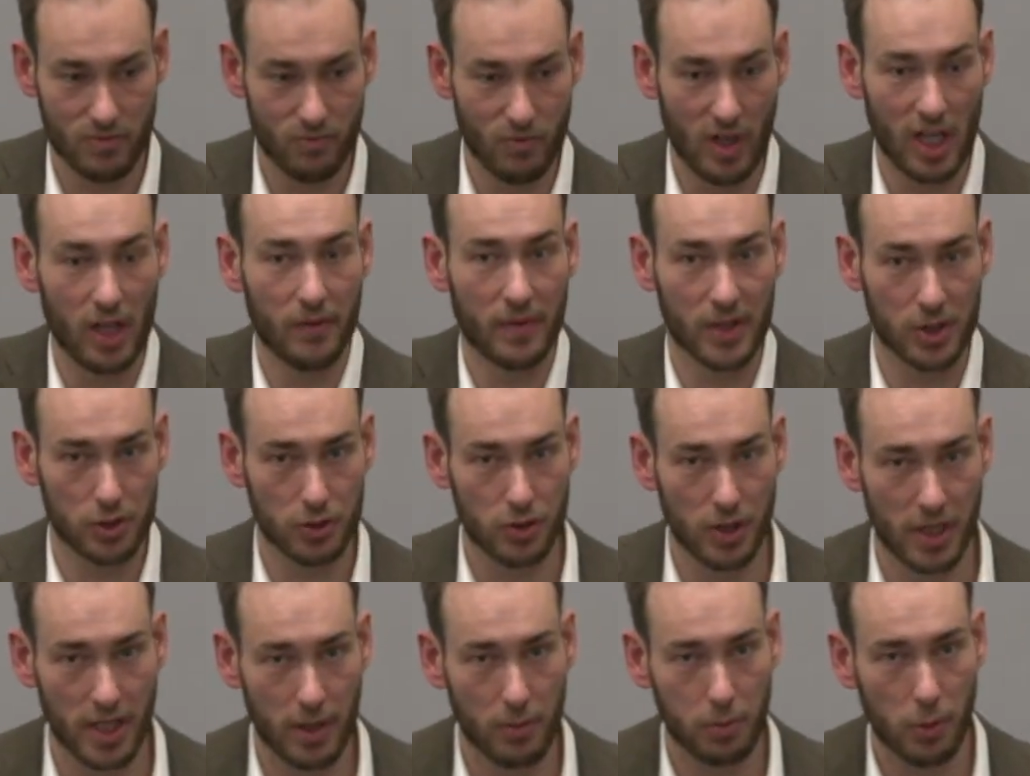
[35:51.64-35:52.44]
relevant to
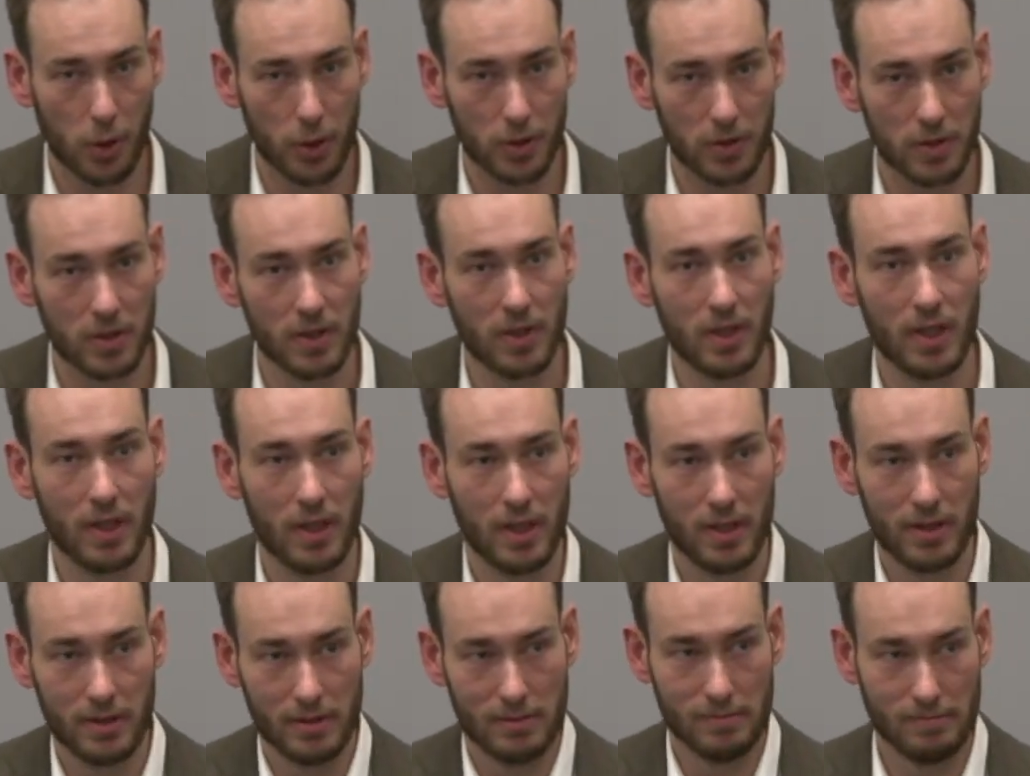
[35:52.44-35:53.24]
your network,
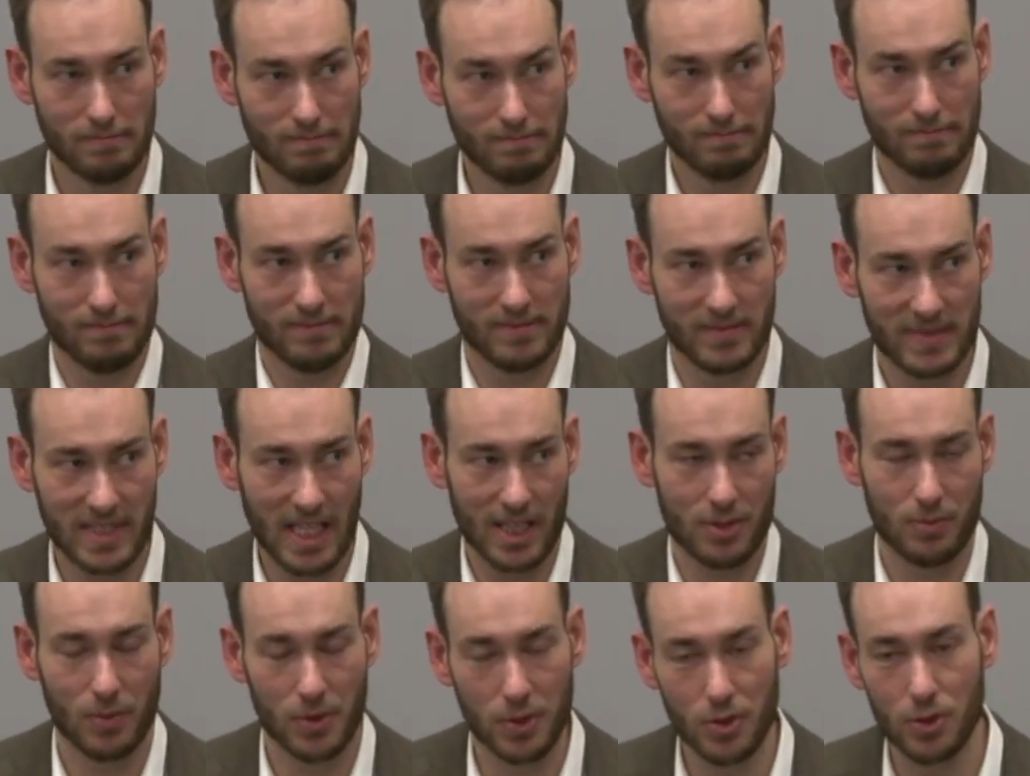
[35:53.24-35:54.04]

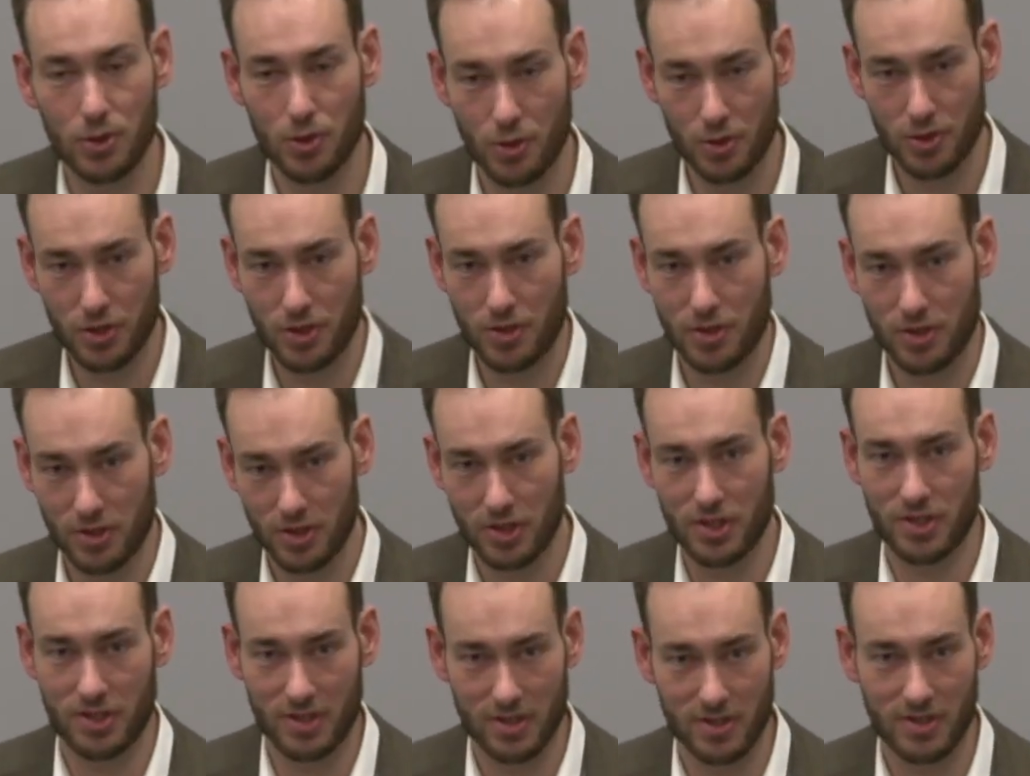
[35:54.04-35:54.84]
that's when you should
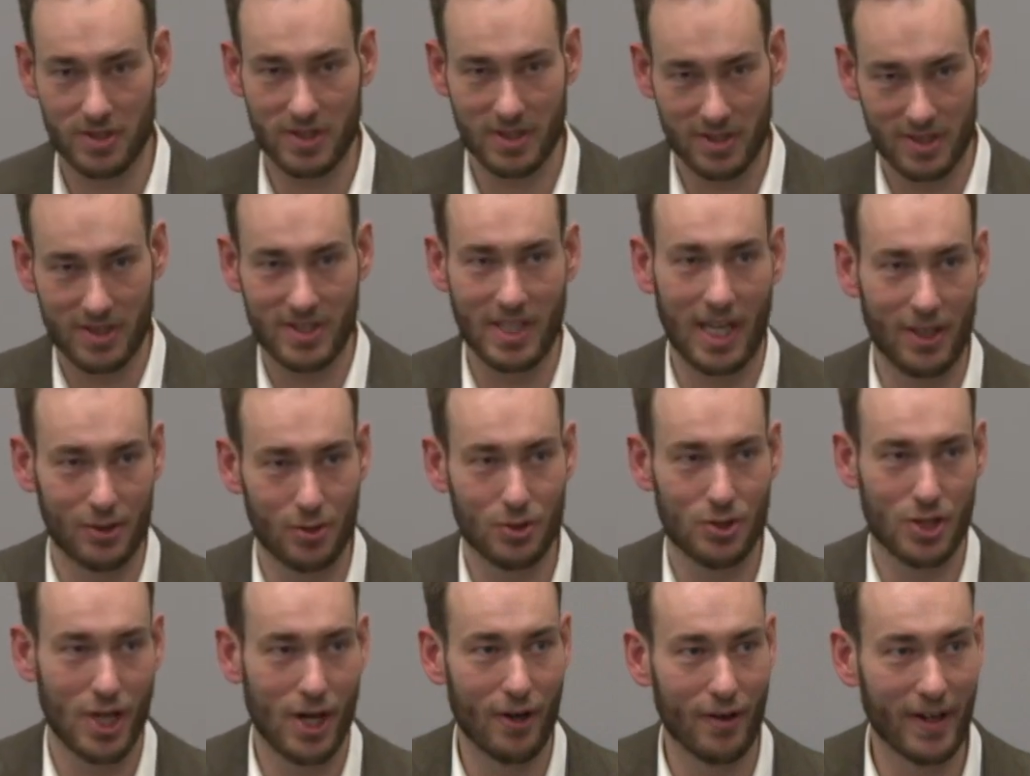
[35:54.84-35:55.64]
start to
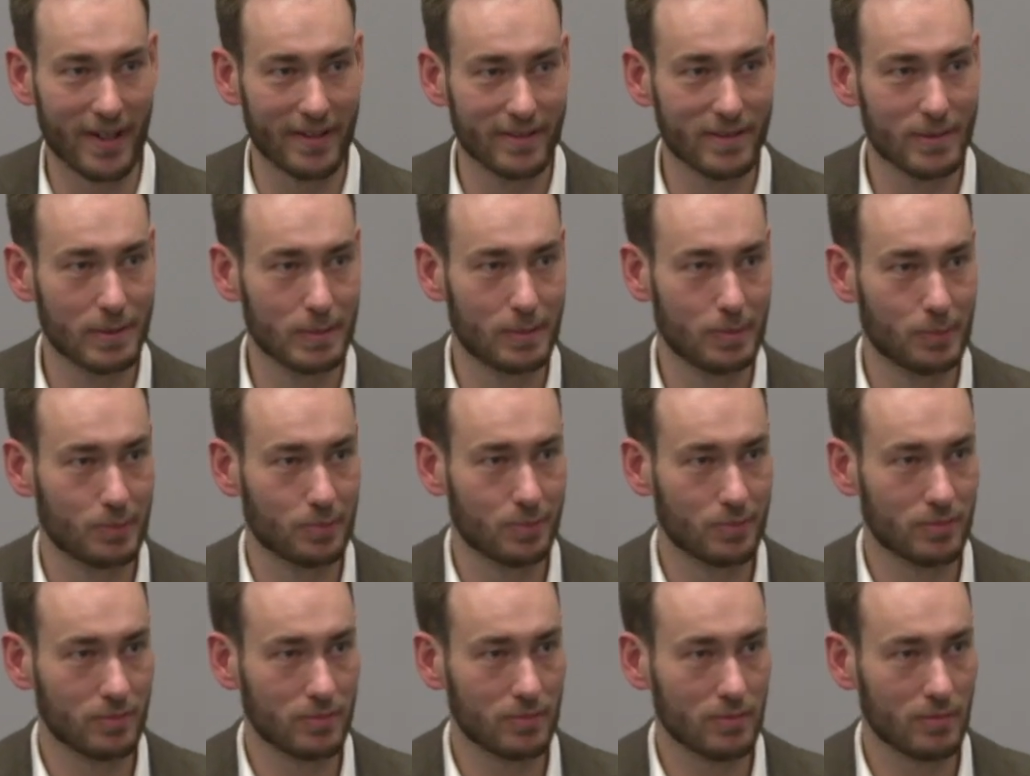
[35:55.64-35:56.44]
share it.
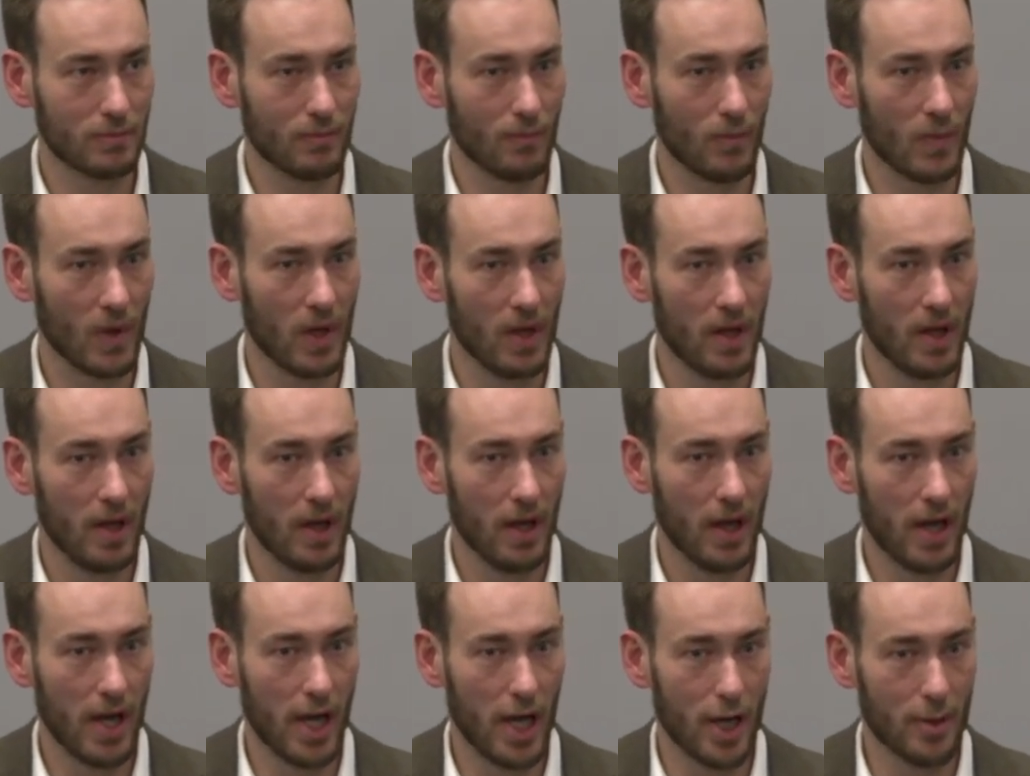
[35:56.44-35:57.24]

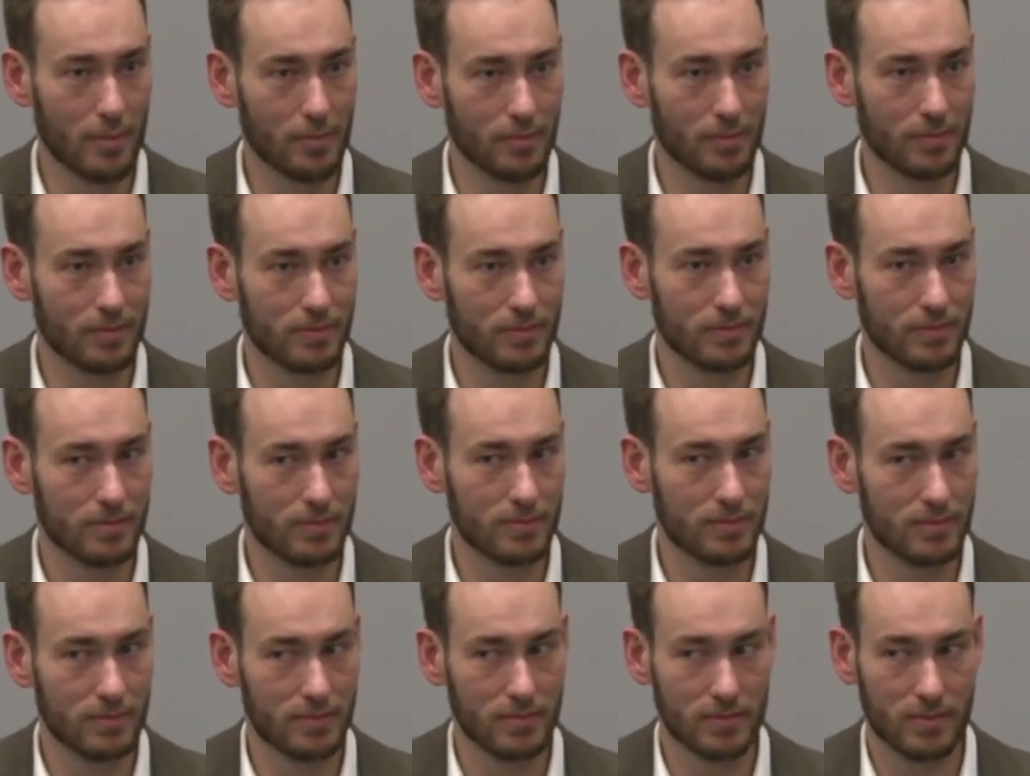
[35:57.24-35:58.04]
On
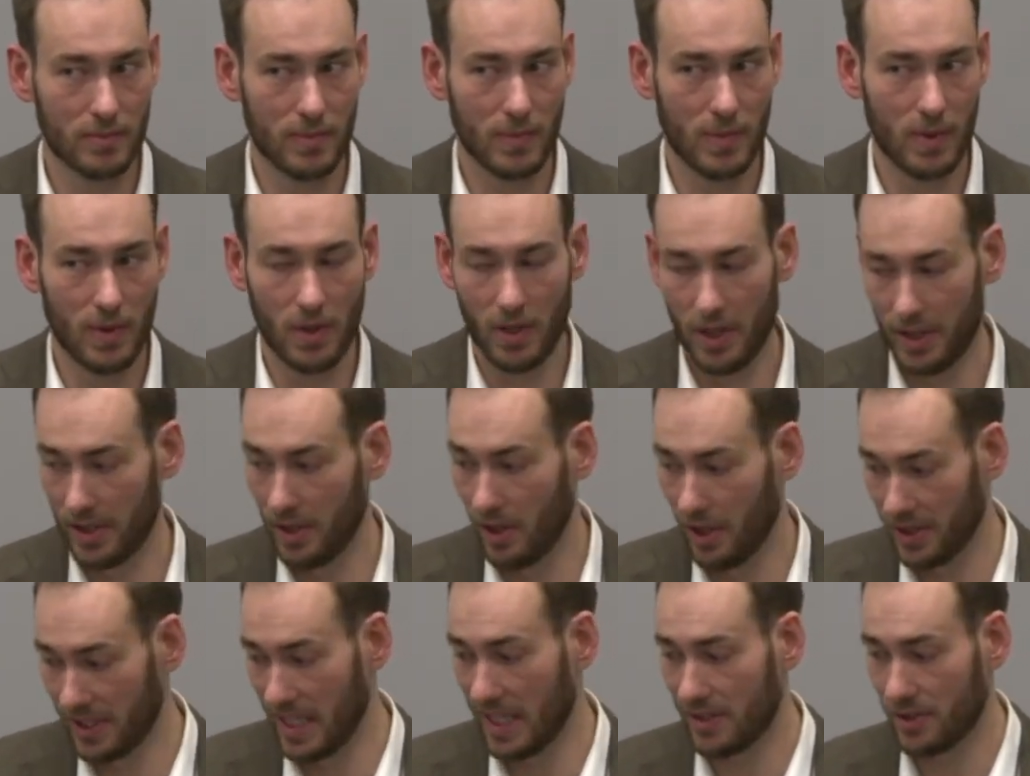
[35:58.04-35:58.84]

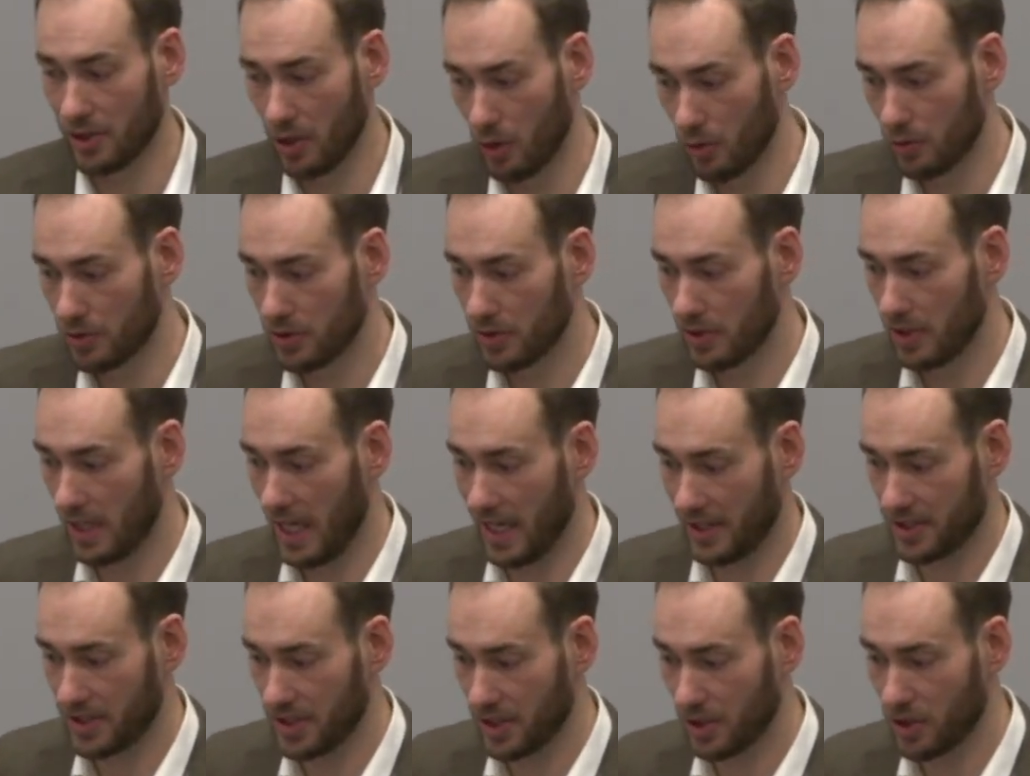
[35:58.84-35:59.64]
that note,
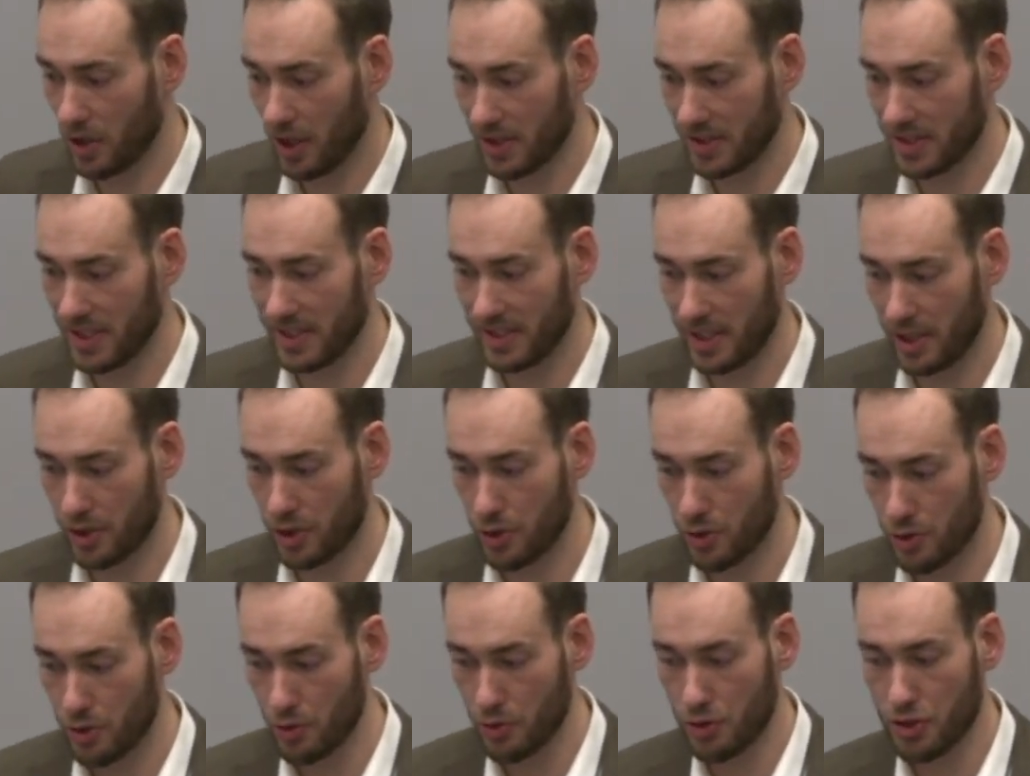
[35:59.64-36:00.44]
actually content that
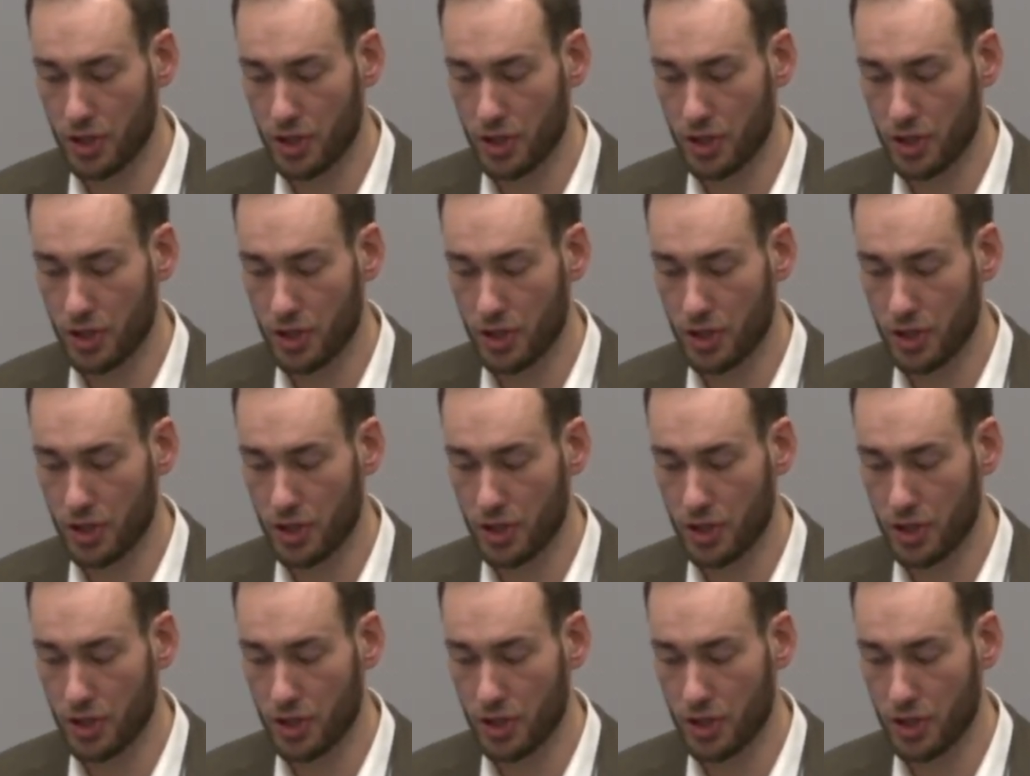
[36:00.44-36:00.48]
you do